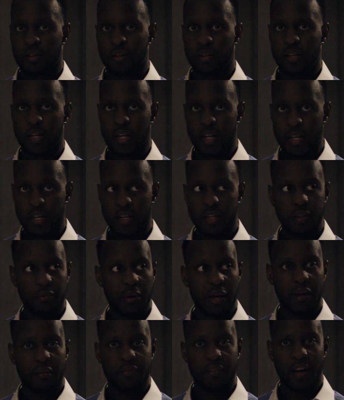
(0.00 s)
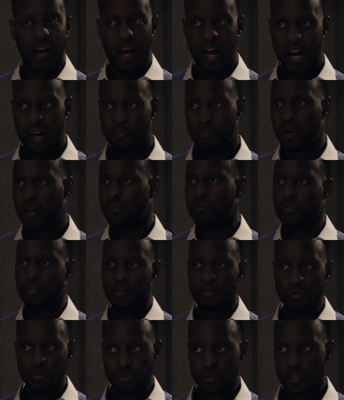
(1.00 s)
are here. We have the app, we have the
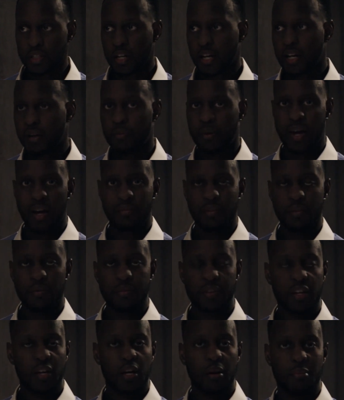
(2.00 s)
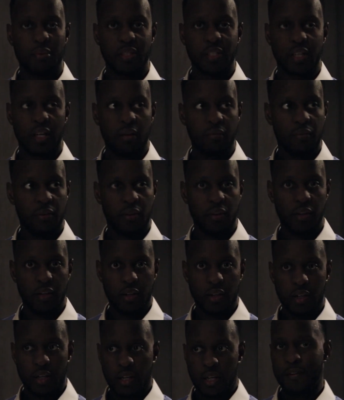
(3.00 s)
new site, we have everything coming together.
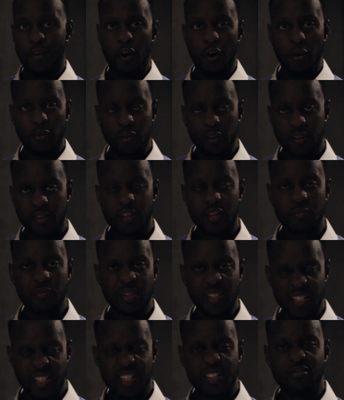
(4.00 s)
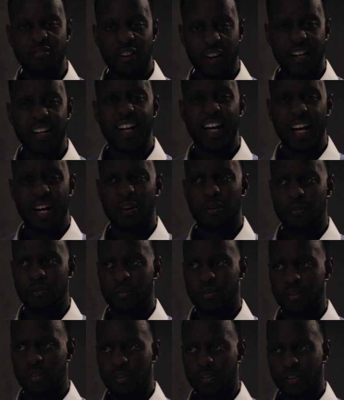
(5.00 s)
The only thing we need right now
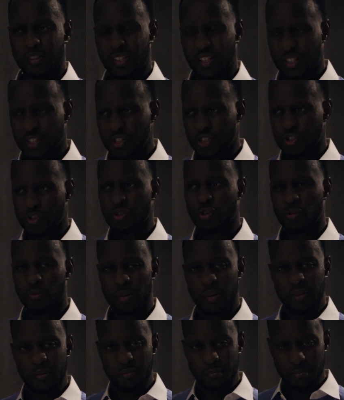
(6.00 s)
to ensure we